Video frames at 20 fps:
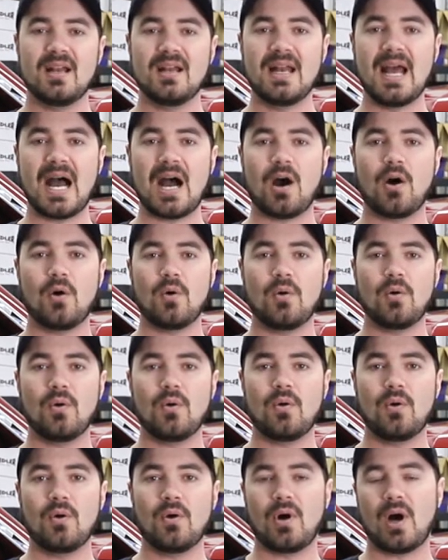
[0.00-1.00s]
Now,
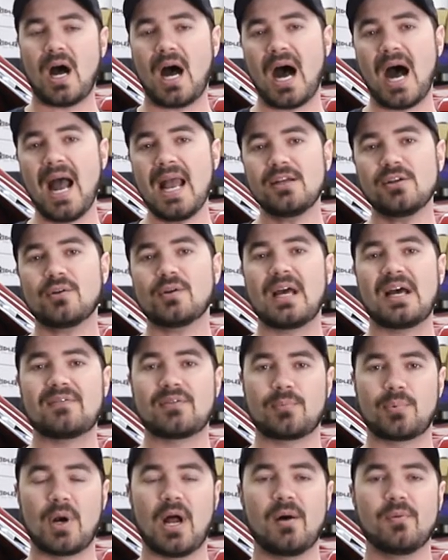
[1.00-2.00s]
I don't
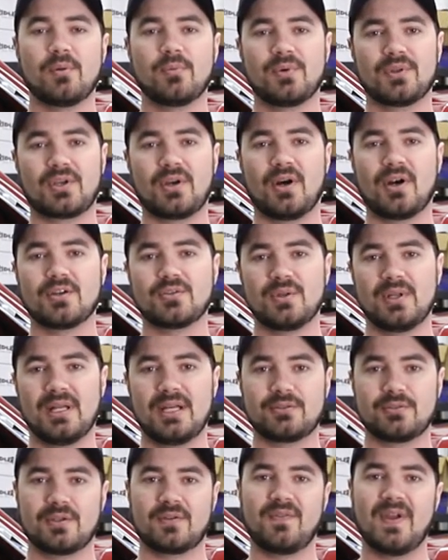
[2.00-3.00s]
have a problem with cars with
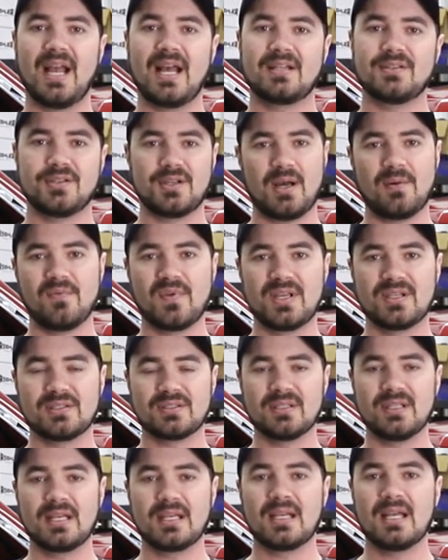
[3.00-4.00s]
electric fans,
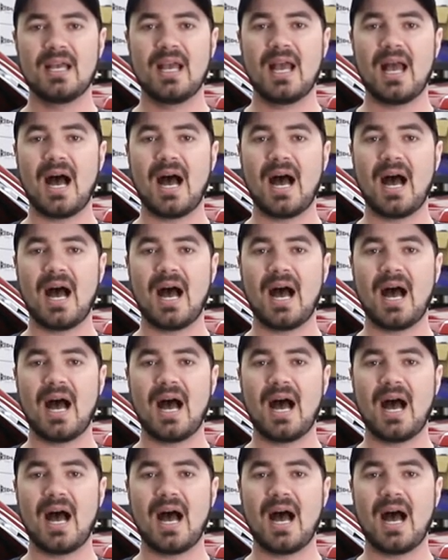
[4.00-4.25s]
obviously.